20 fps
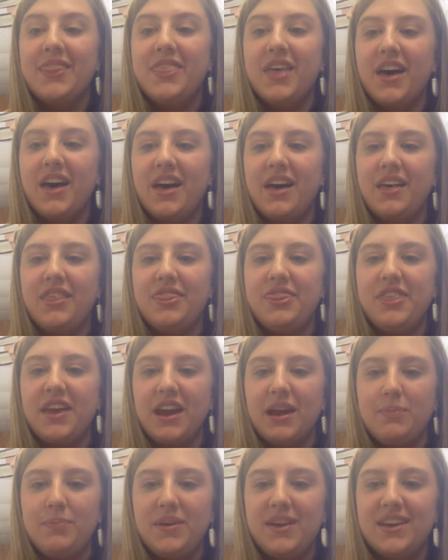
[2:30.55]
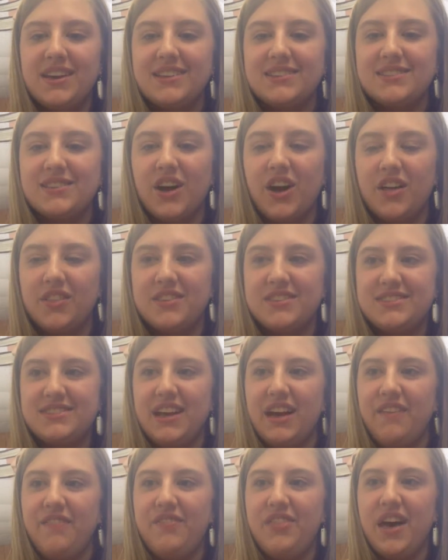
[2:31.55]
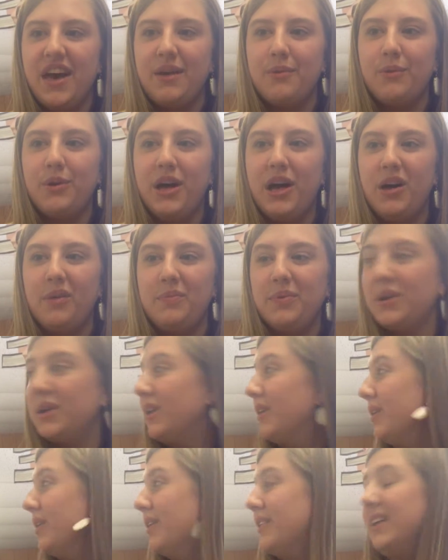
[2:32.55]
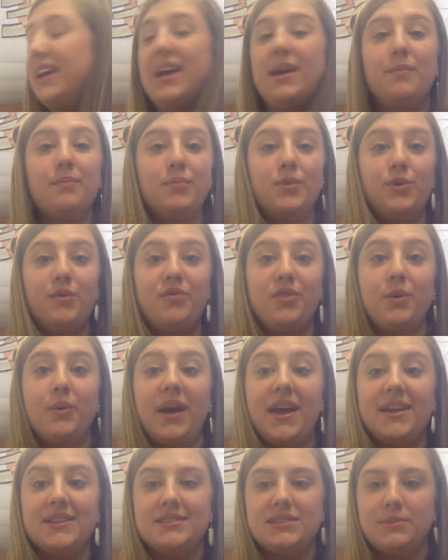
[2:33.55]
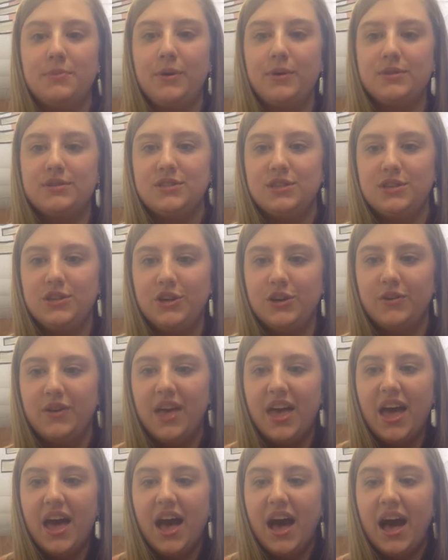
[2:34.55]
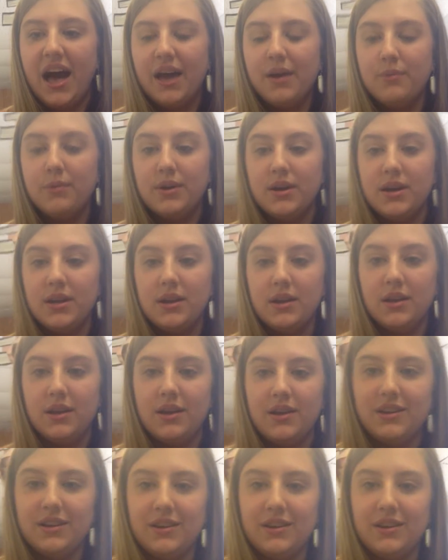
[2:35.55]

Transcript: the therapy is all the stuff that will help her hip move the way it's supposed to do. I would